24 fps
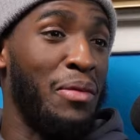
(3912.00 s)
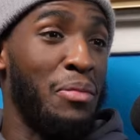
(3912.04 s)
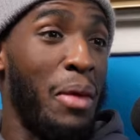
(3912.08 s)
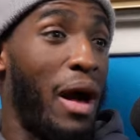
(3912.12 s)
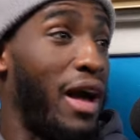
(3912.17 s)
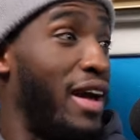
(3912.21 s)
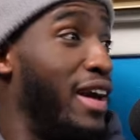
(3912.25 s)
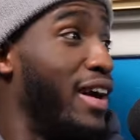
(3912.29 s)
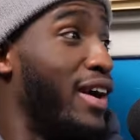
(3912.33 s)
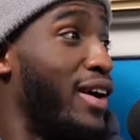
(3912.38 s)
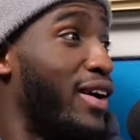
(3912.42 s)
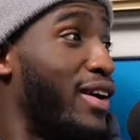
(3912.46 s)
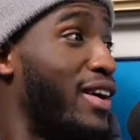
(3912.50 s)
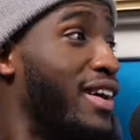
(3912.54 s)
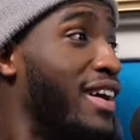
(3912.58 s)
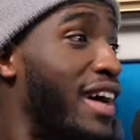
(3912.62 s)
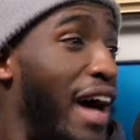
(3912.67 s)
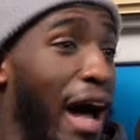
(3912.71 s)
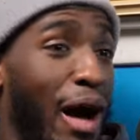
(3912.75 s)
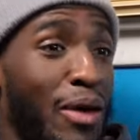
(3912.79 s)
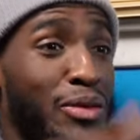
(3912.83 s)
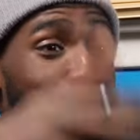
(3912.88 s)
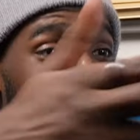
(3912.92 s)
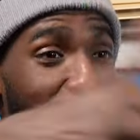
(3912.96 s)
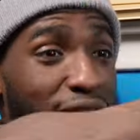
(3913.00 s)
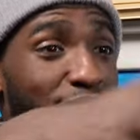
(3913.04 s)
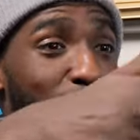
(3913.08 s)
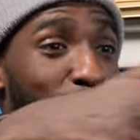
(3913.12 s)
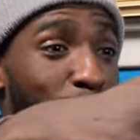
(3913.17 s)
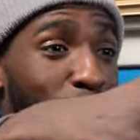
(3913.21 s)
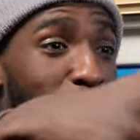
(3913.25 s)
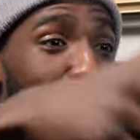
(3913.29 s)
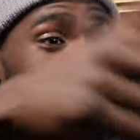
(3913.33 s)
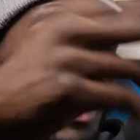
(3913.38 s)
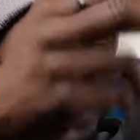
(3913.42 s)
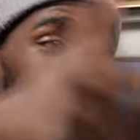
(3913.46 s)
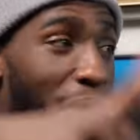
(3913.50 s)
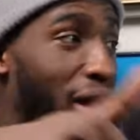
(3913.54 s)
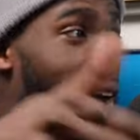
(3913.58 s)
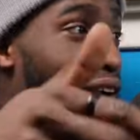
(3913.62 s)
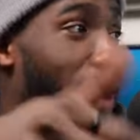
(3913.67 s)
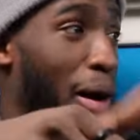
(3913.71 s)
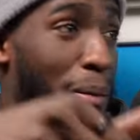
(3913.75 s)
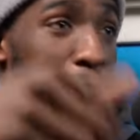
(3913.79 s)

I'm not here. I was in the dream. I'm not here.